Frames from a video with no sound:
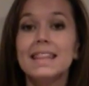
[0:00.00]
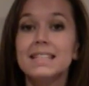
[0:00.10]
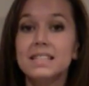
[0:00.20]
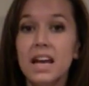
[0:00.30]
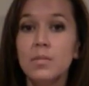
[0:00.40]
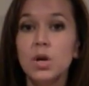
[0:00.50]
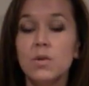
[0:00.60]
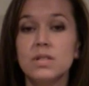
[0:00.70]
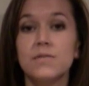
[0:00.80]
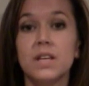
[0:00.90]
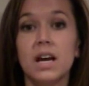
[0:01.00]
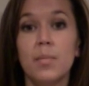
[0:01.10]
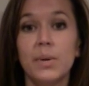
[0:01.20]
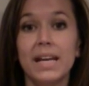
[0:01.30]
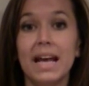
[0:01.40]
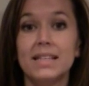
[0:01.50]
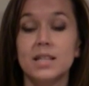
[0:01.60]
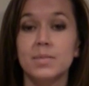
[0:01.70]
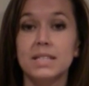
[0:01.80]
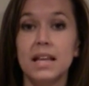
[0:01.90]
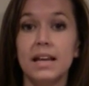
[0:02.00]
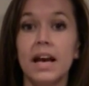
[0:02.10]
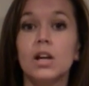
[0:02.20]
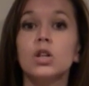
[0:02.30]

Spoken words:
The same goes if the company ends up selling at